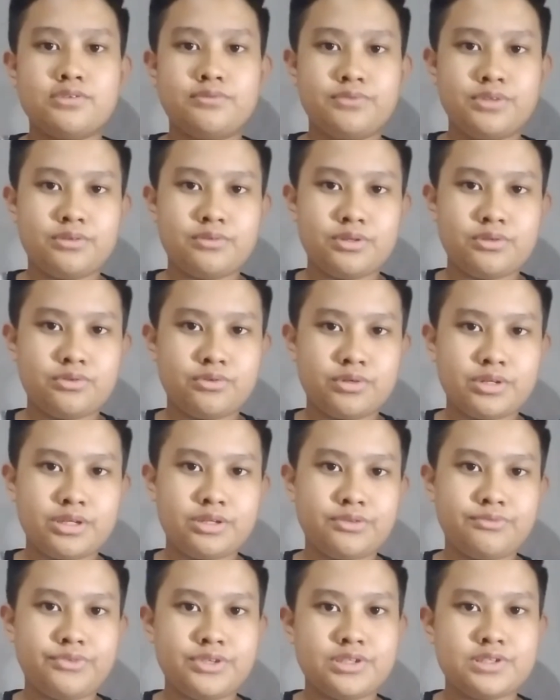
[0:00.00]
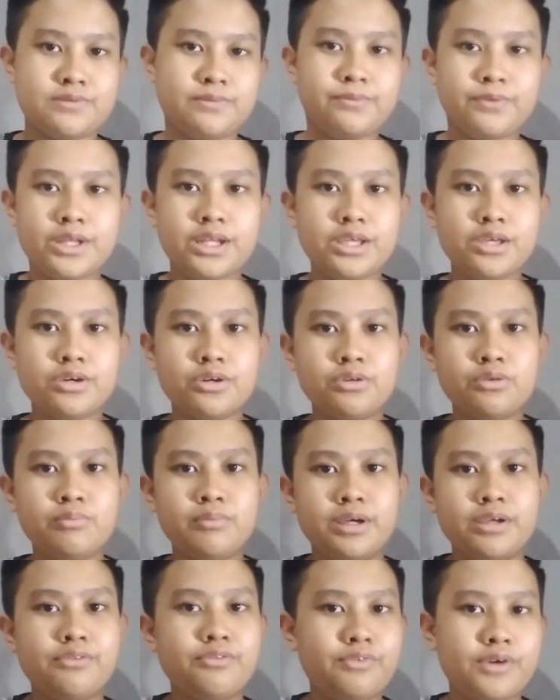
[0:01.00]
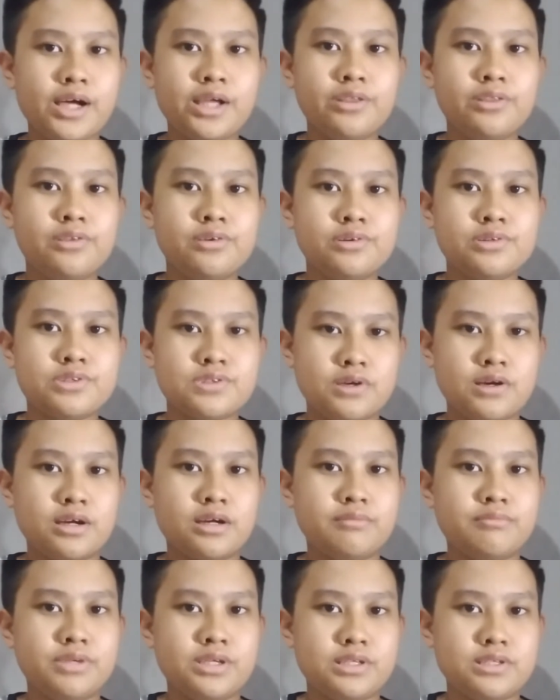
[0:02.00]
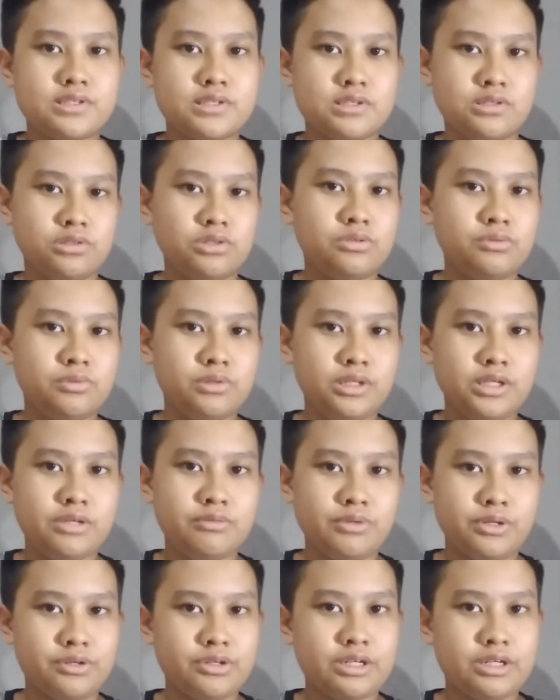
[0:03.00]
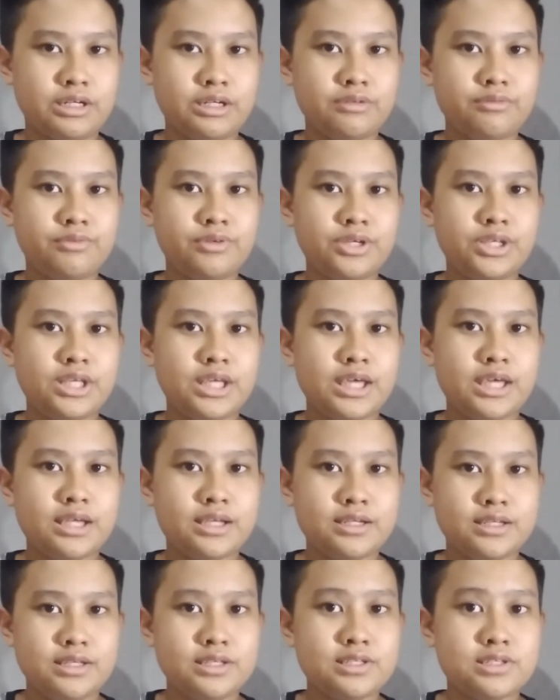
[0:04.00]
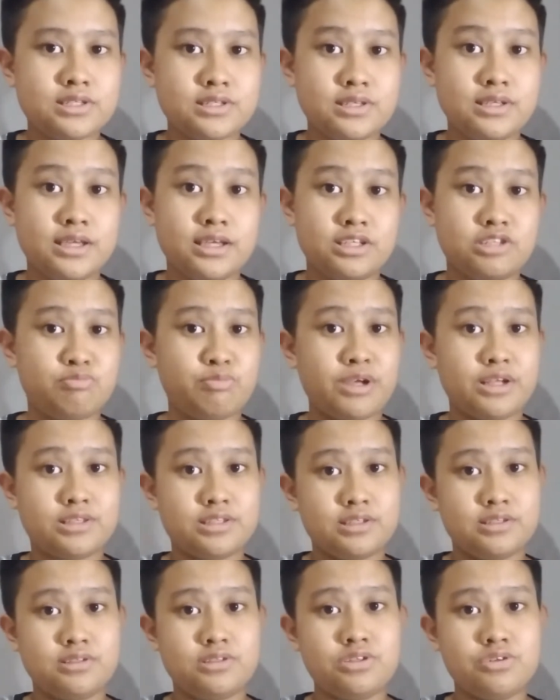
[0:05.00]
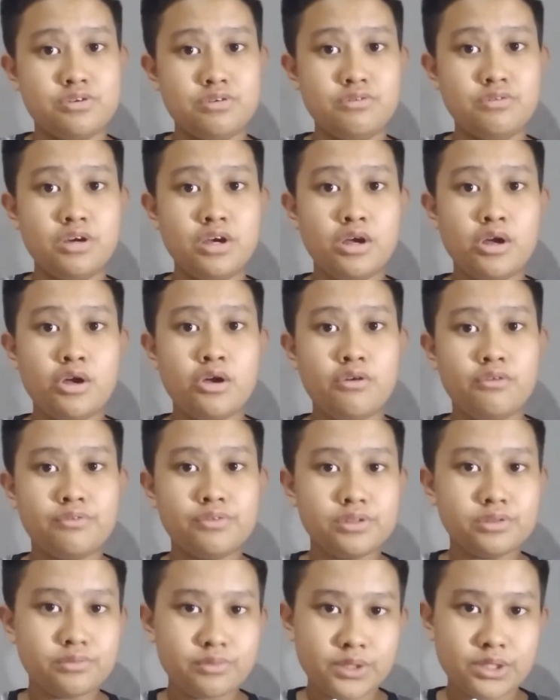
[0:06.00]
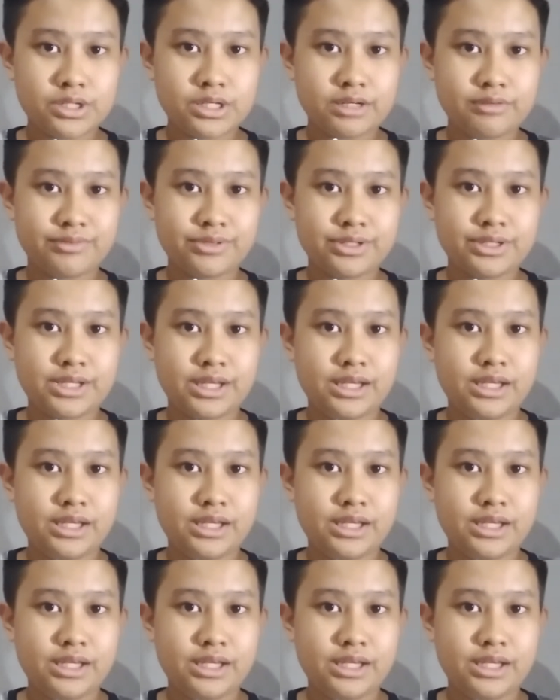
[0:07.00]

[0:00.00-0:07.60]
of the recording of this video, my father's arm is slowly recovering and is expected to fully recover